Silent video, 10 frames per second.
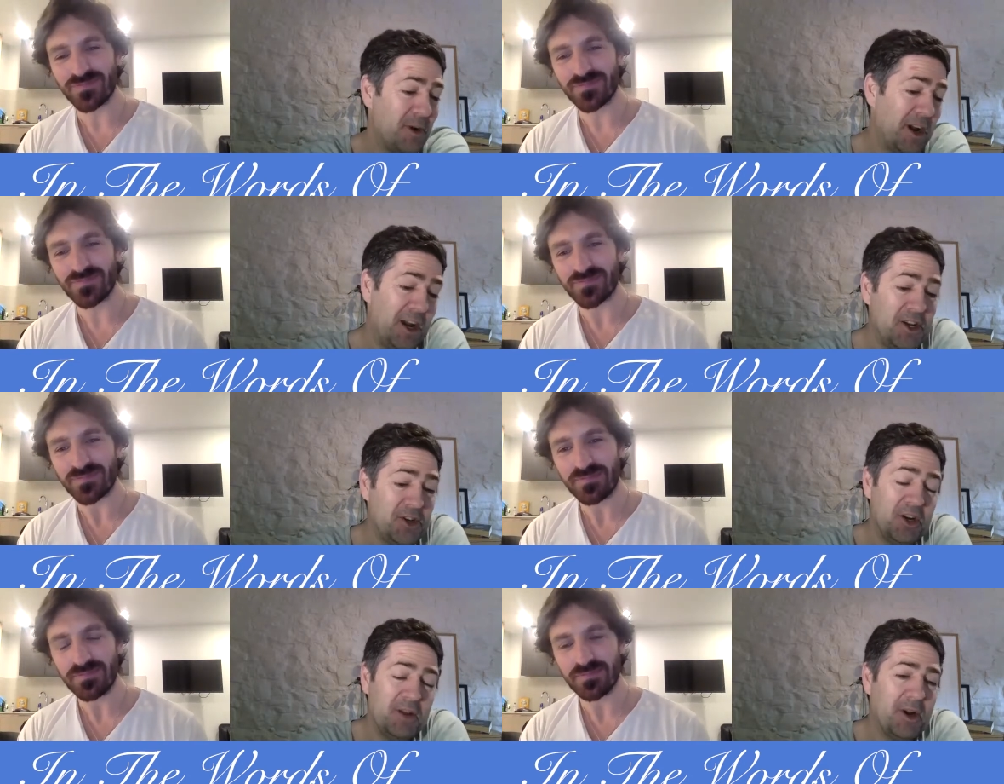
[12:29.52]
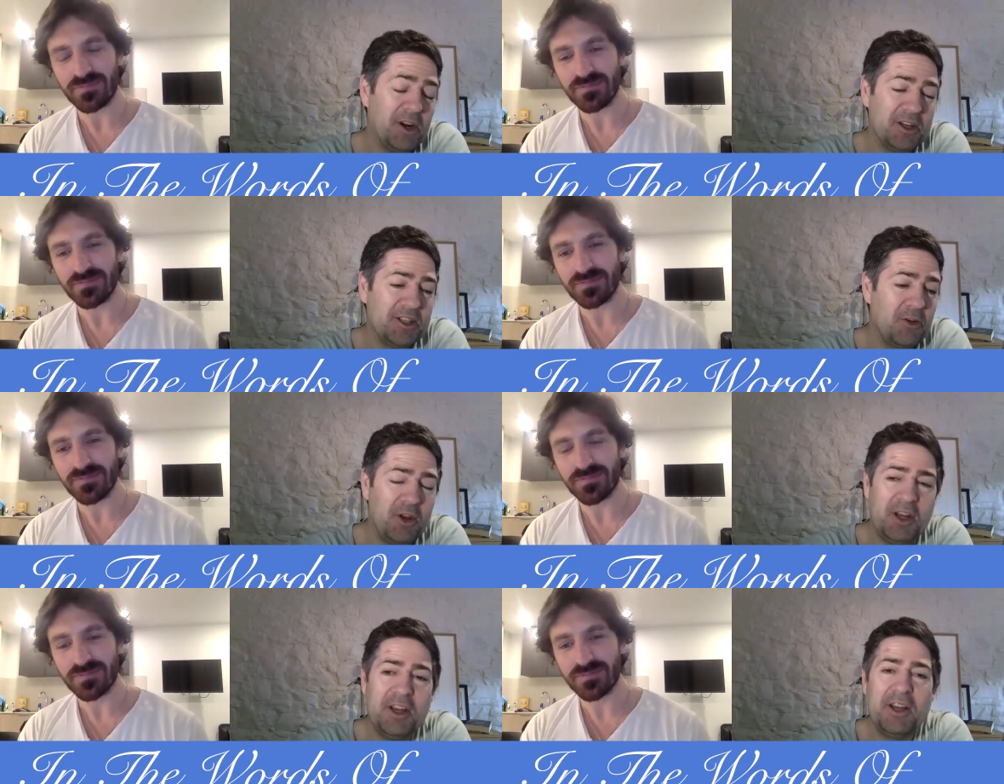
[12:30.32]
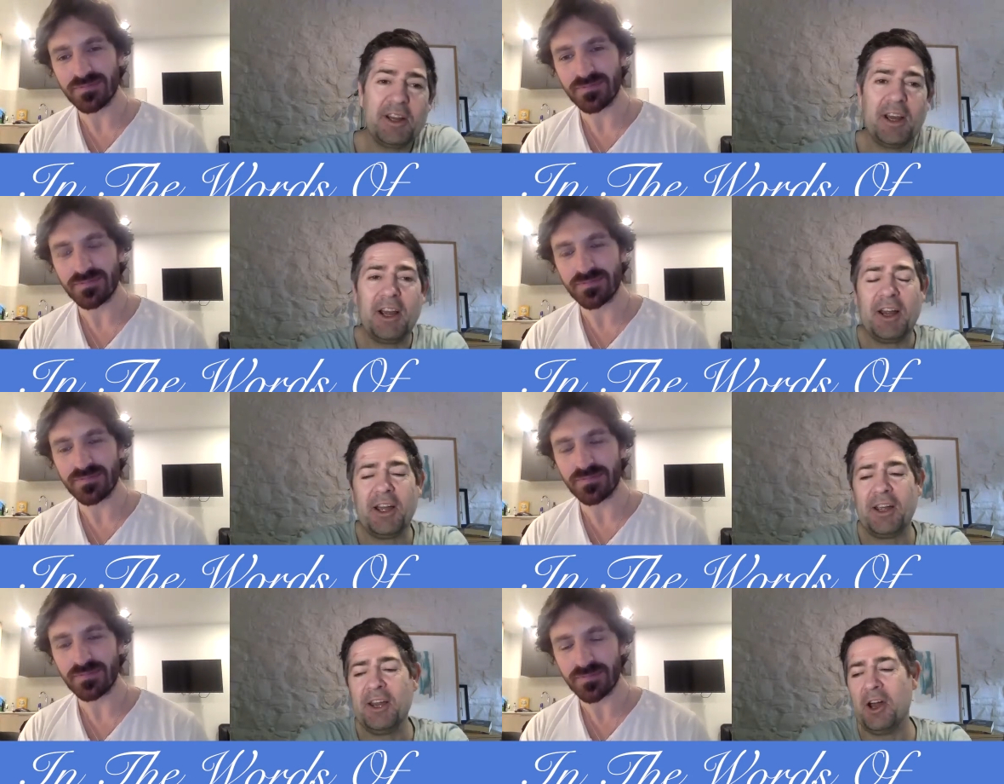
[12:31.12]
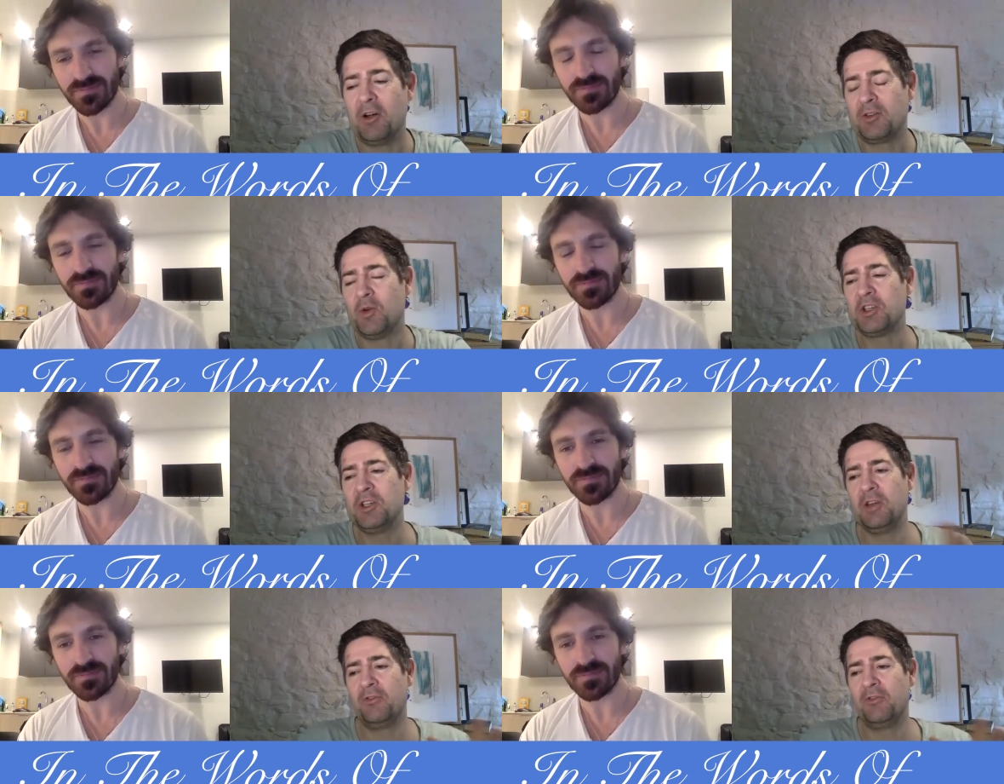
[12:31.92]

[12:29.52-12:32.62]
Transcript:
Speaker 1: I enjoyed it, man. Honestly, I really did. I, I you know, I was watching the